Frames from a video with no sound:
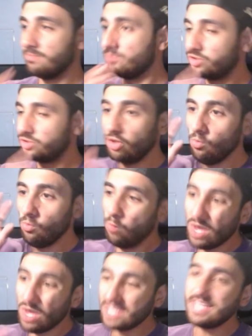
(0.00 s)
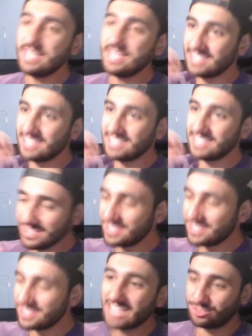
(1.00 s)
So what is in
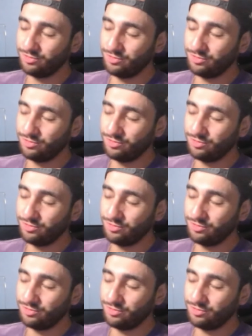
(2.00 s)
these next